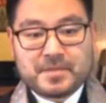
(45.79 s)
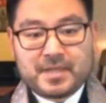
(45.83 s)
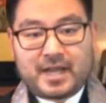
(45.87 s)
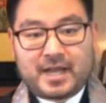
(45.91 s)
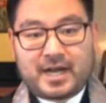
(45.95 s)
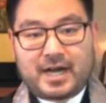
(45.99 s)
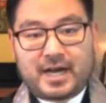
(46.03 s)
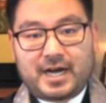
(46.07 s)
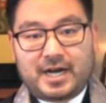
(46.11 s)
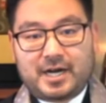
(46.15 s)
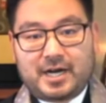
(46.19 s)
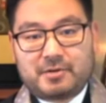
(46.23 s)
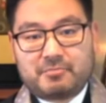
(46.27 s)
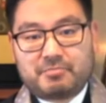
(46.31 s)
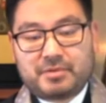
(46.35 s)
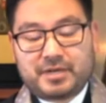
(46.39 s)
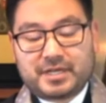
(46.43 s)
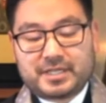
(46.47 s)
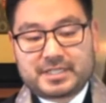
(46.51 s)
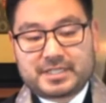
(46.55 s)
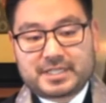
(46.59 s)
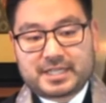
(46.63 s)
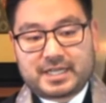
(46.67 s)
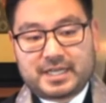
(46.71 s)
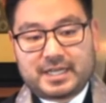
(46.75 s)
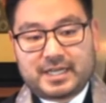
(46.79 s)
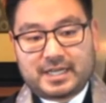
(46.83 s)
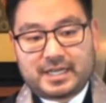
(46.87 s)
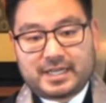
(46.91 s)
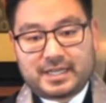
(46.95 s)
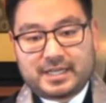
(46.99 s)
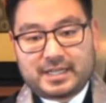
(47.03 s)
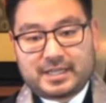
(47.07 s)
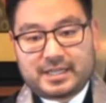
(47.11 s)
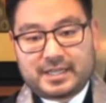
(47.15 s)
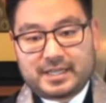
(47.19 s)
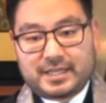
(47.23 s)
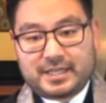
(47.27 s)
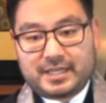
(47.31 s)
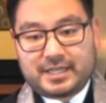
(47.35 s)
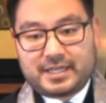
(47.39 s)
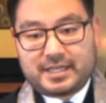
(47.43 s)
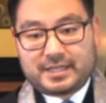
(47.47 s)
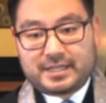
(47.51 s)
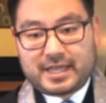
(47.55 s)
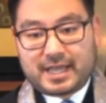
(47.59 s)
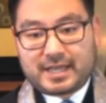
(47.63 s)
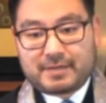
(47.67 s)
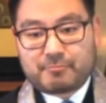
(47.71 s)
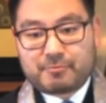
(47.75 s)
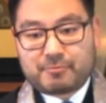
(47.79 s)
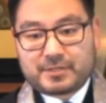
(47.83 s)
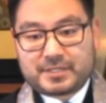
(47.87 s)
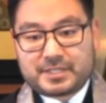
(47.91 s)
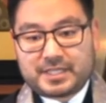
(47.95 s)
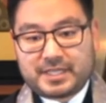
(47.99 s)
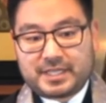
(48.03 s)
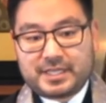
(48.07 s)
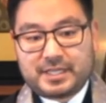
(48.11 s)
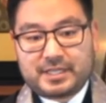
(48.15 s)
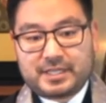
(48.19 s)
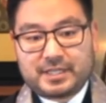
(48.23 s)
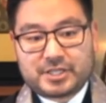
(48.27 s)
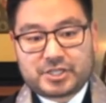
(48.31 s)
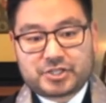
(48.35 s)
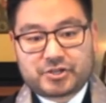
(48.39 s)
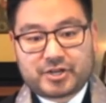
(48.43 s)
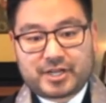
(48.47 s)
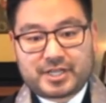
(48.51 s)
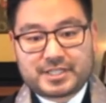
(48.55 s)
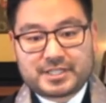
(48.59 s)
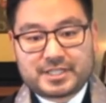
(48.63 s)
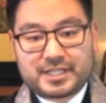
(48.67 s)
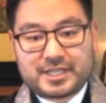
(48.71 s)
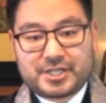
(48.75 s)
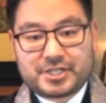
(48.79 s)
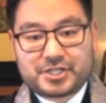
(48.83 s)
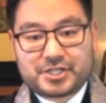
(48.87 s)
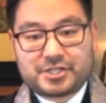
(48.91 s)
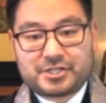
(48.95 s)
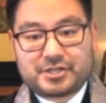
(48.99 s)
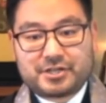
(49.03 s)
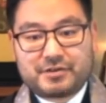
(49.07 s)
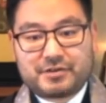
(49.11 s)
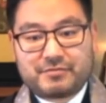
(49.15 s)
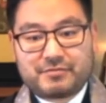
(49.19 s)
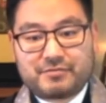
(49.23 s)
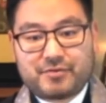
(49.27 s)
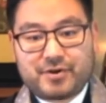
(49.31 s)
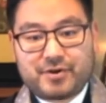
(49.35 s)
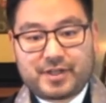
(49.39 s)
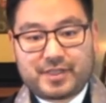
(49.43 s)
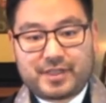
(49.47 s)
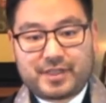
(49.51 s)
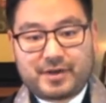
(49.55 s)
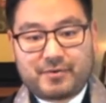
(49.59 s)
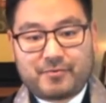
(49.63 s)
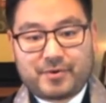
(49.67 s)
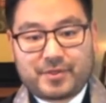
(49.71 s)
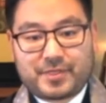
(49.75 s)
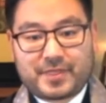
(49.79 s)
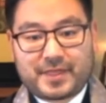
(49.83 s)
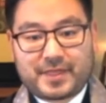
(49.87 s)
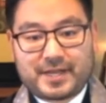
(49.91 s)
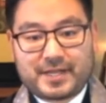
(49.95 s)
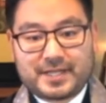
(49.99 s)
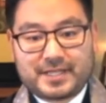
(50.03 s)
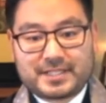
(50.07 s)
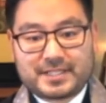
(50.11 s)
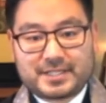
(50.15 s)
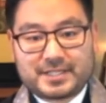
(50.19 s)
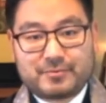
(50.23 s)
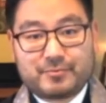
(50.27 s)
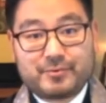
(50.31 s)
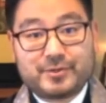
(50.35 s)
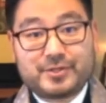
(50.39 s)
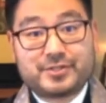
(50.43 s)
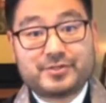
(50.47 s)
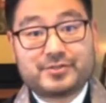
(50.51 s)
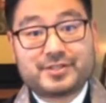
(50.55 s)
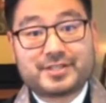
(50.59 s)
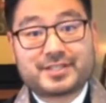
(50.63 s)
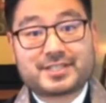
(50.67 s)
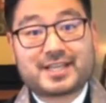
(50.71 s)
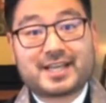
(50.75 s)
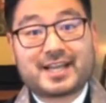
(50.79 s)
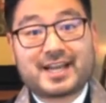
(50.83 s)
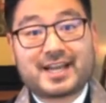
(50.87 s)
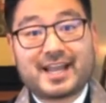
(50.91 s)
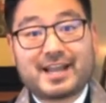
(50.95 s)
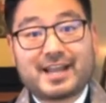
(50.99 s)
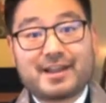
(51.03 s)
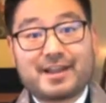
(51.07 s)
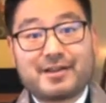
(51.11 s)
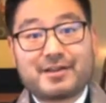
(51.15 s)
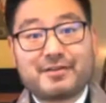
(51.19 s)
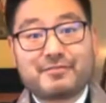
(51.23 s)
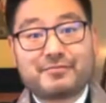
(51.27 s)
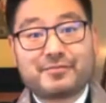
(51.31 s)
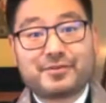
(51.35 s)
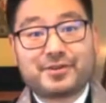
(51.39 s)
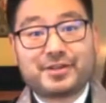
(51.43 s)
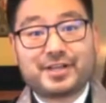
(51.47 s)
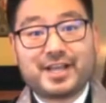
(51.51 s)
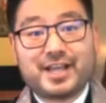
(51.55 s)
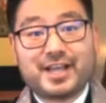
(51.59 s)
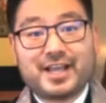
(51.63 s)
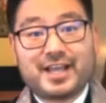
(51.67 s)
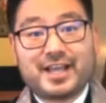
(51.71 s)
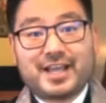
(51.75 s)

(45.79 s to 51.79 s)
but that was the English translation of what that is, and we do this at every